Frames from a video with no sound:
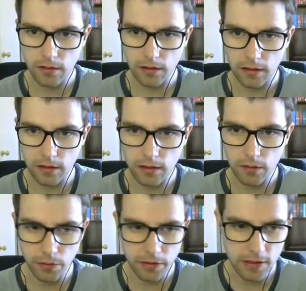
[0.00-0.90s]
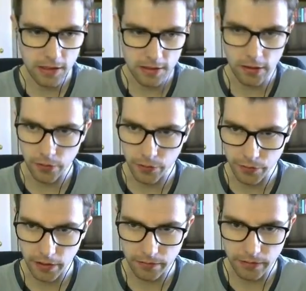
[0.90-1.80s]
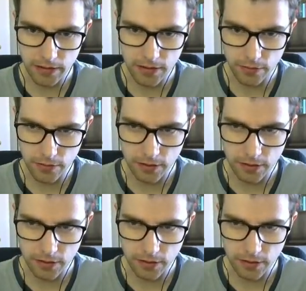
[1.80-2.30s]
Okay, well this guy's an autoloader heavy, so there's